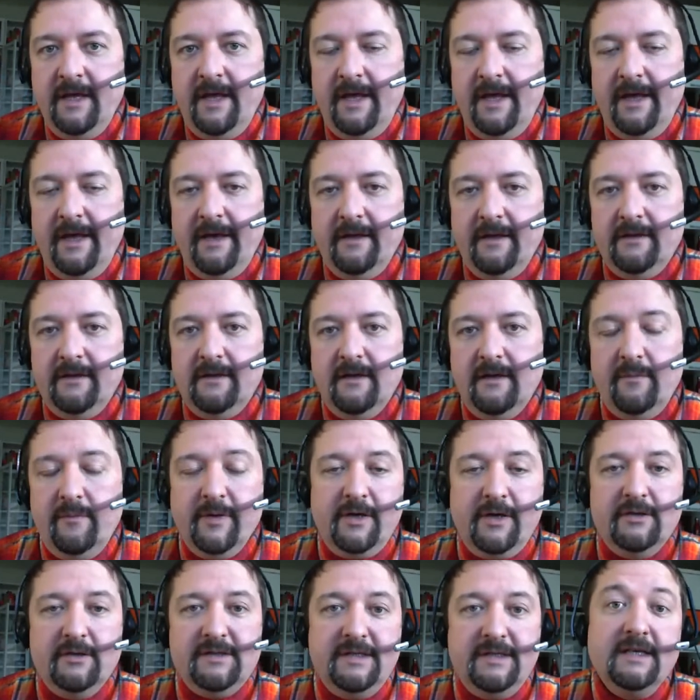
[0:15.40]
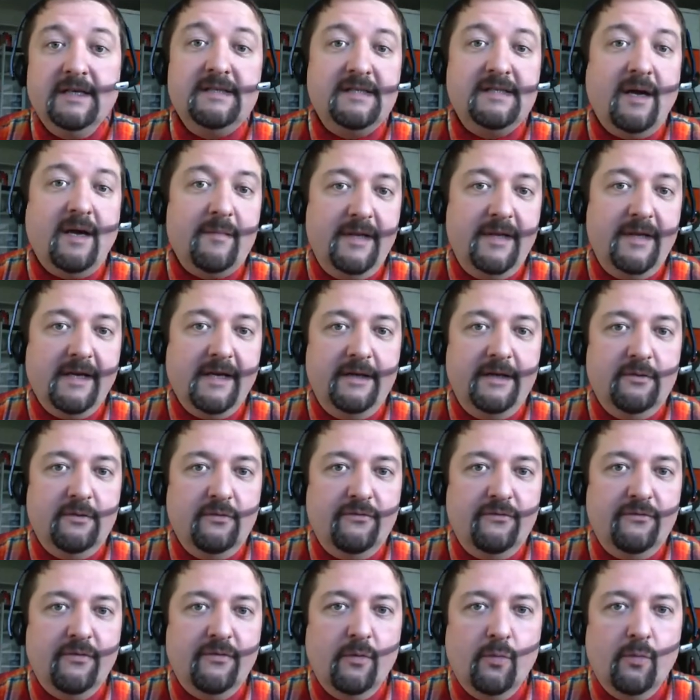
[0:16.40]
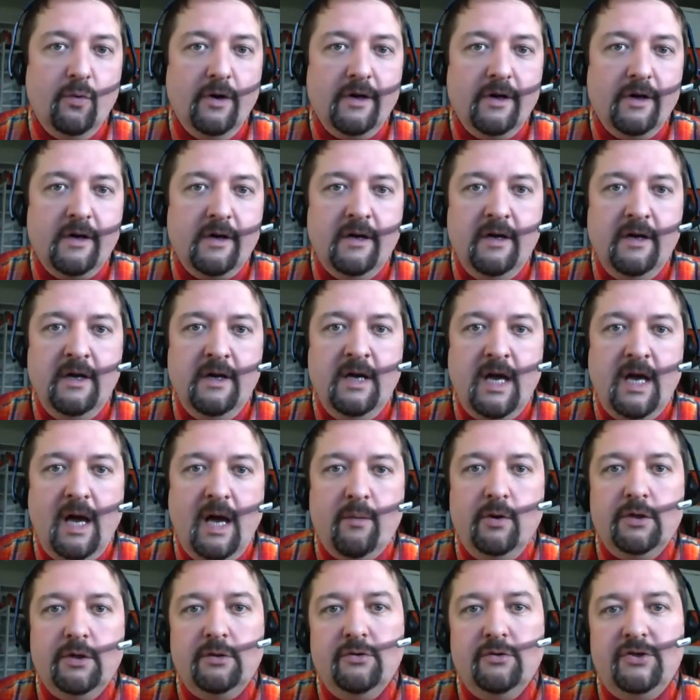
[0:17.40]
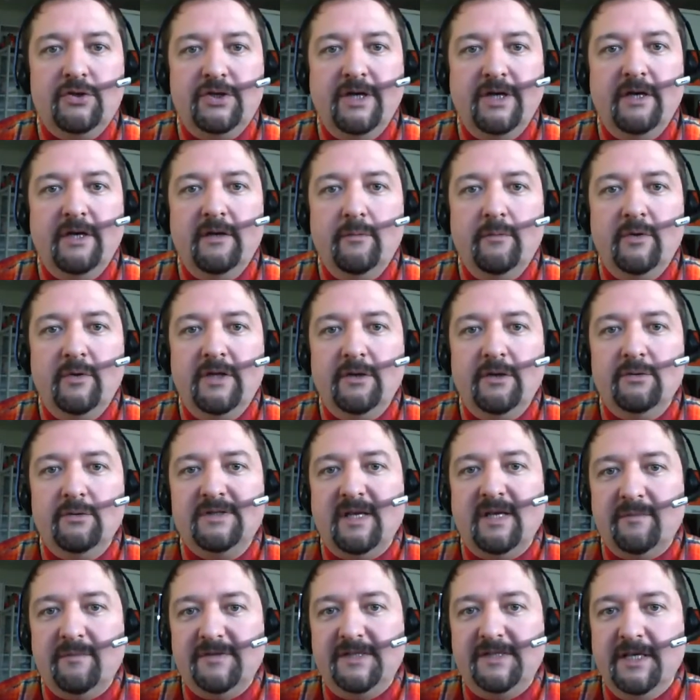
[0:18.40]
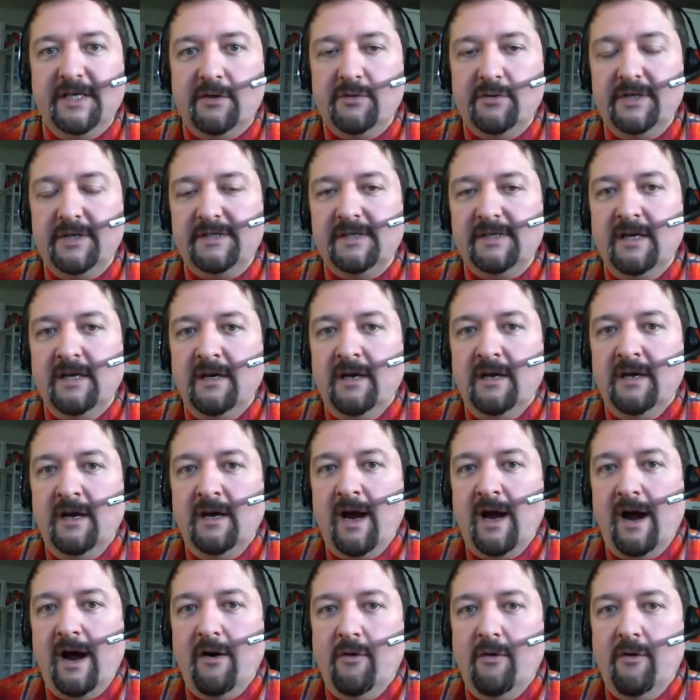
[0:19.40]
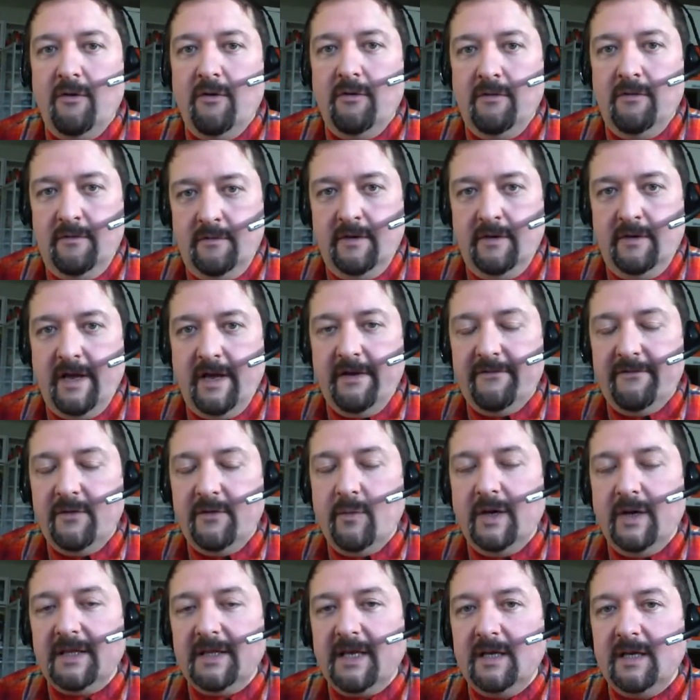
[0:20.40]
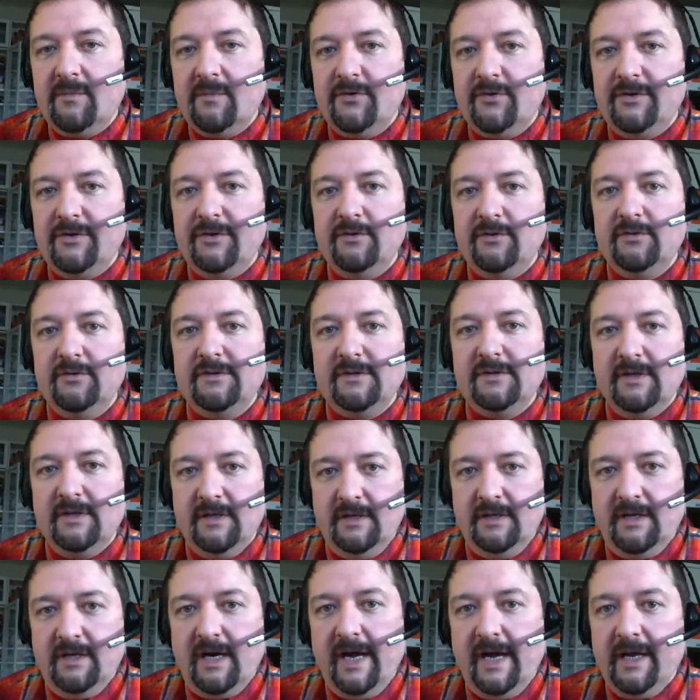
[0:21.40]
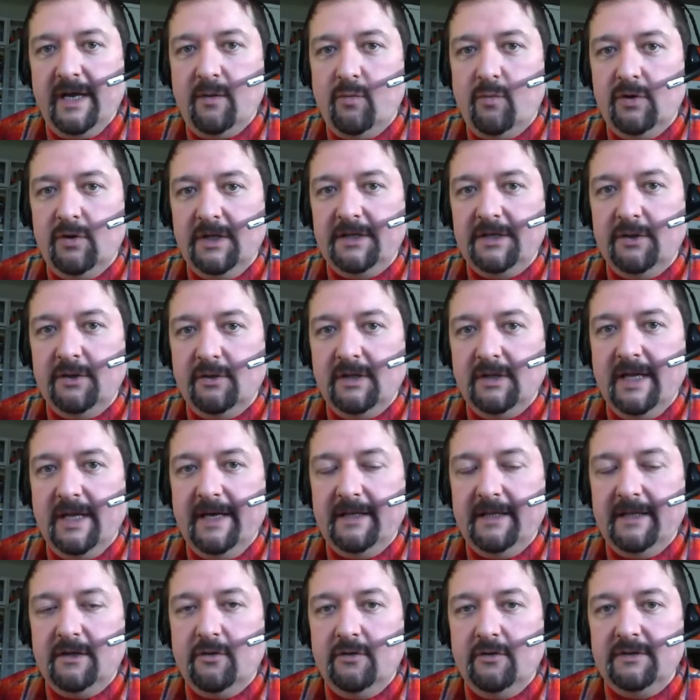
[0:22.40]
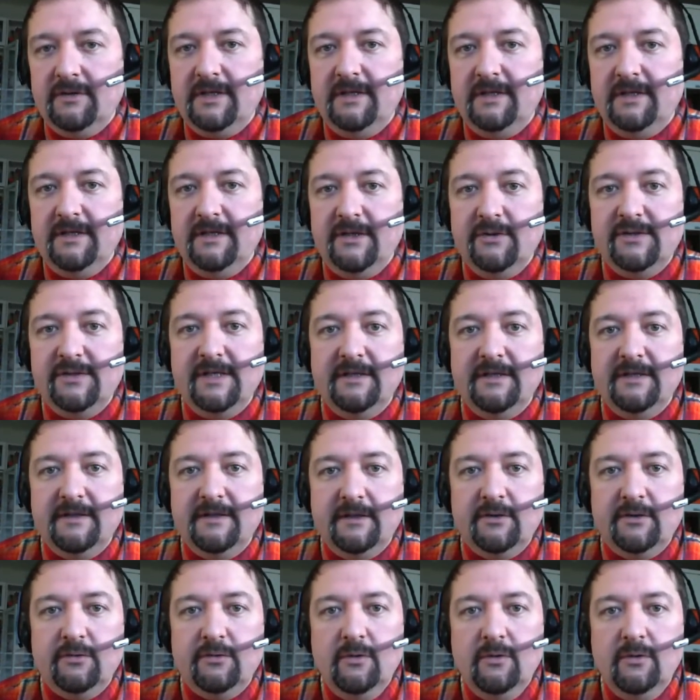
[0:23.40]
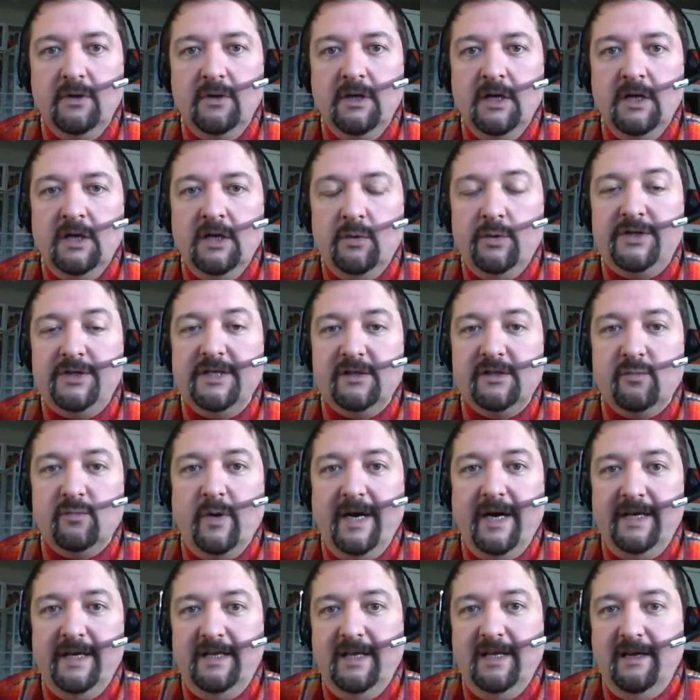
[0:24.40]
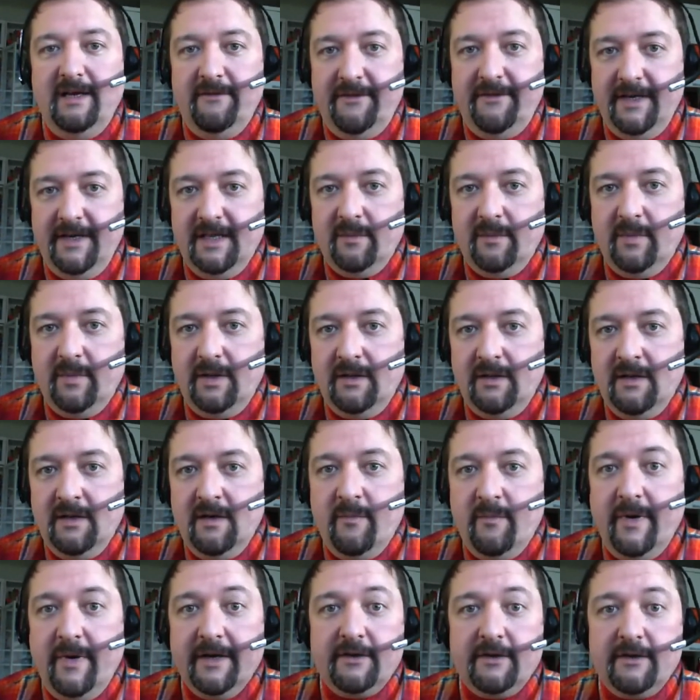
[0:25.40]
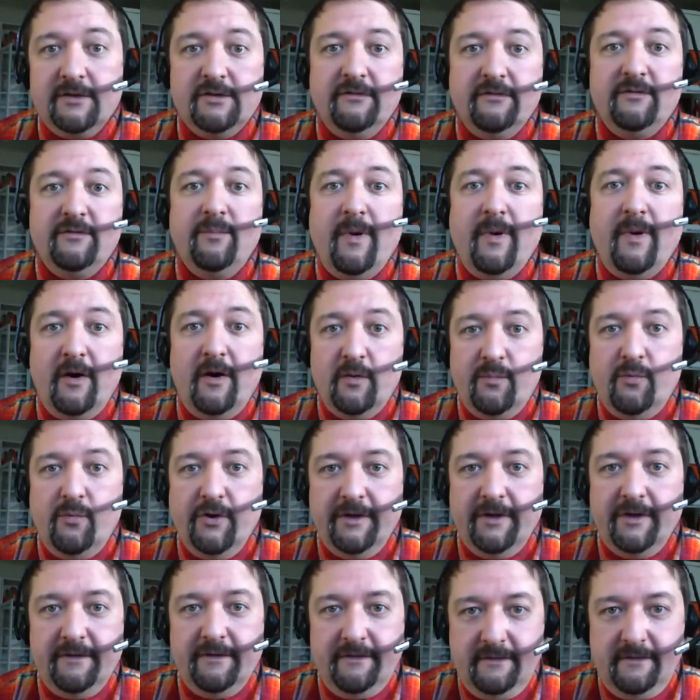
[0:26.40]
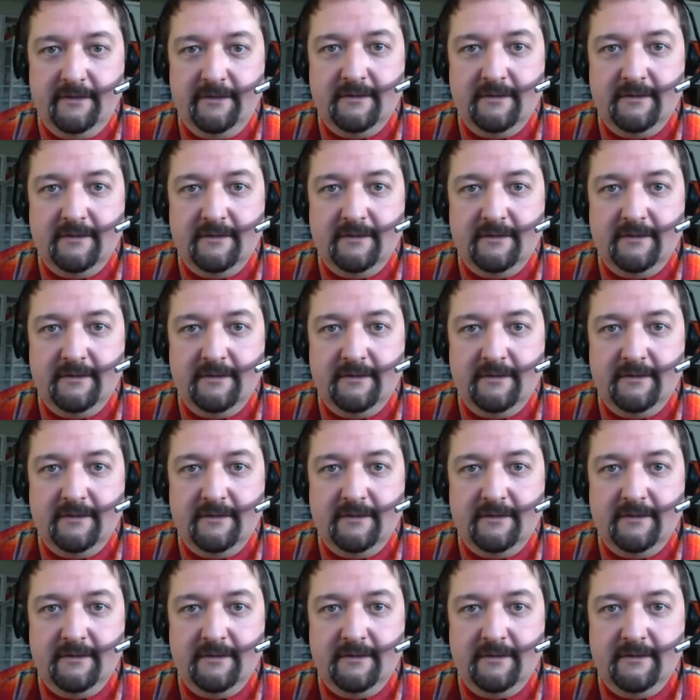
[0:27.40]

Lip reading: And because that's something I do for work, I want to share with you some secrets how everyone can produce high quality online content using the tool which is widely available, Microsoft PowerPoint.